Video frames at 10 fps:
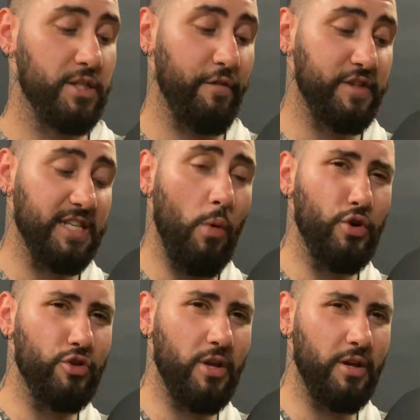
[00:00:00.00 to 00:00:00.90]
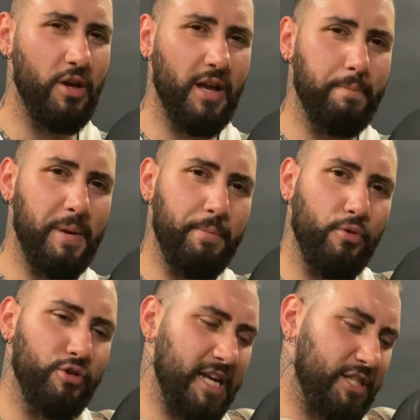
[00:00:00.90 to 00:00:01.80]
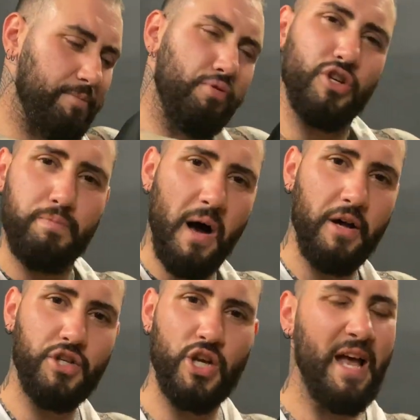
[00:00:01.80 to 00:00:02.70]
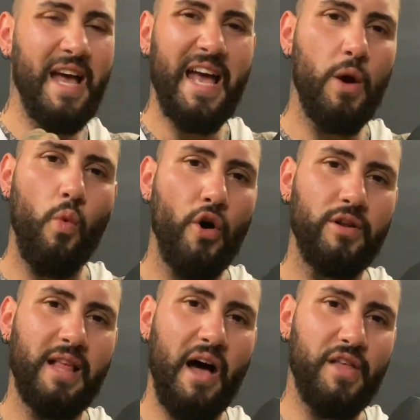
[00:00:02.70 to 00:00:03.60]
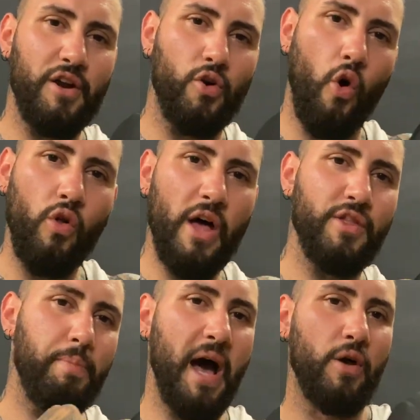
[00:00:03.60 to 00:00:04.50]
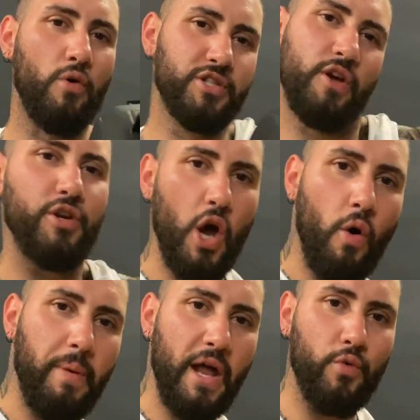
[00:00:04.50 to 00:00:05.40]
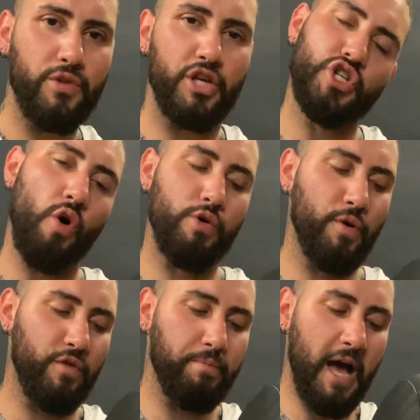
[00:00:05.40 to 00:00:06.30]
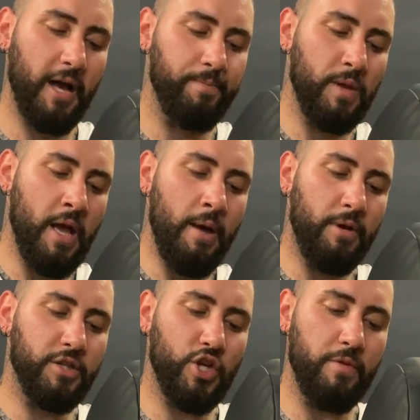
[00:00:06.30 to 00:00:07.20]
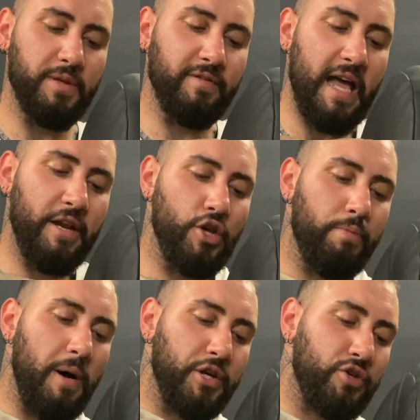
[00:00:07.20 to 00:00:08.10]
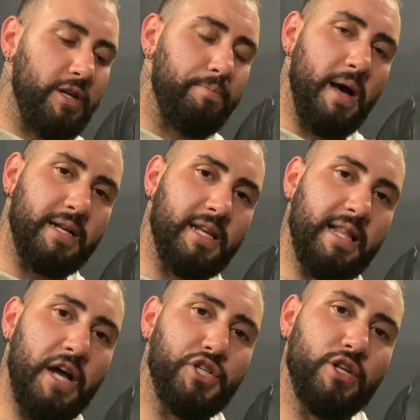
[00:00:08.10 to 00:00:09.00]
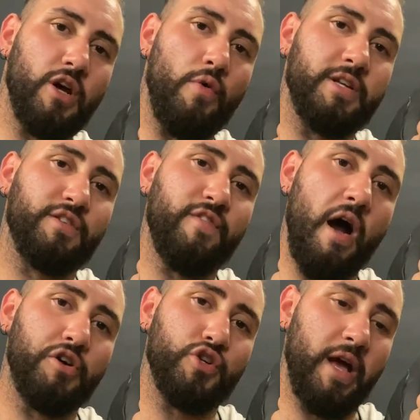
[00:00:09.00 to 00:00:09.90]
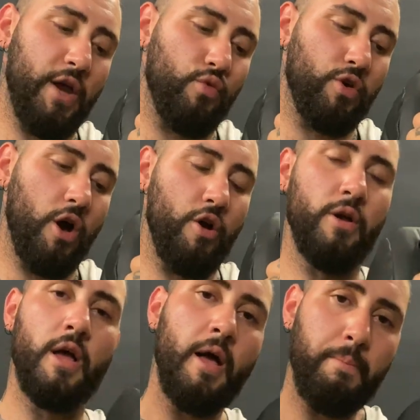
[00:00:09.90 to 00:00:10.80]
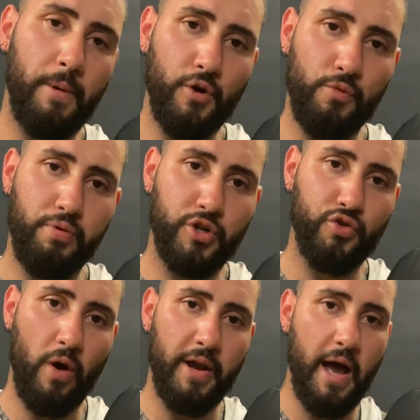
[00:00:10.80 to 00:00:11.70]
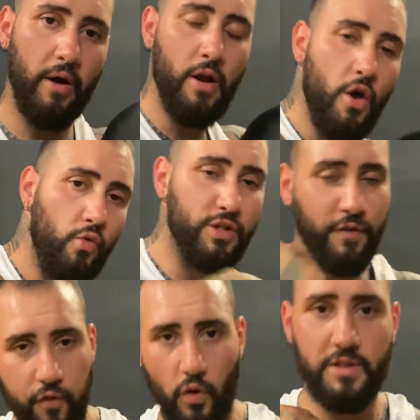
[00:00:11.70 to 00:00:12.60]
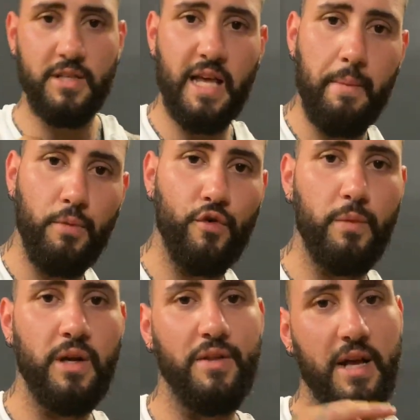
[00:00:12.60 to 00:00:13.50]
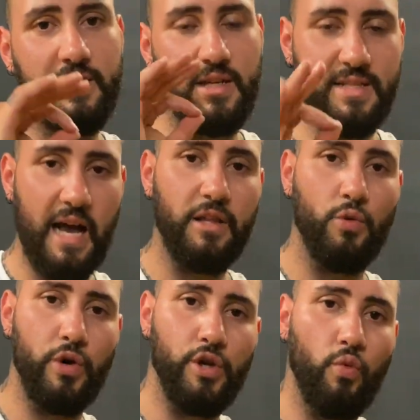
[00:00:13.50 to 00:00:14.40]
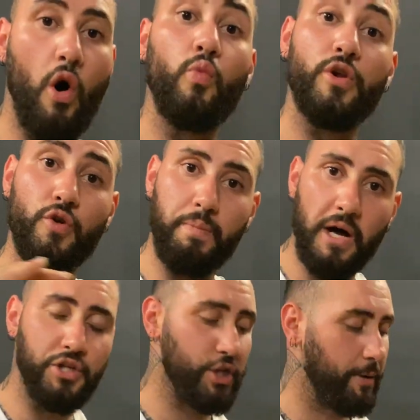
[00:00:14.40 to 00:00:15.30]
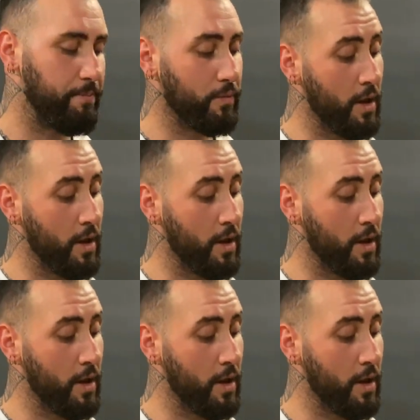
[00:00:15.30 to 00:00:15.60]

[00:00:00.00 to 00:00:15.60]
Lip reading: So for someone who, you get people who tend to push punch, it won't allow that at all, and the pad holder is going to know about it with their shoulder moving back. But in terms of landing your punch on impact, it allows you to go in as far as your hand will go, but it'll push right out, which forces that movement, and that's exactly what you want when you're punching.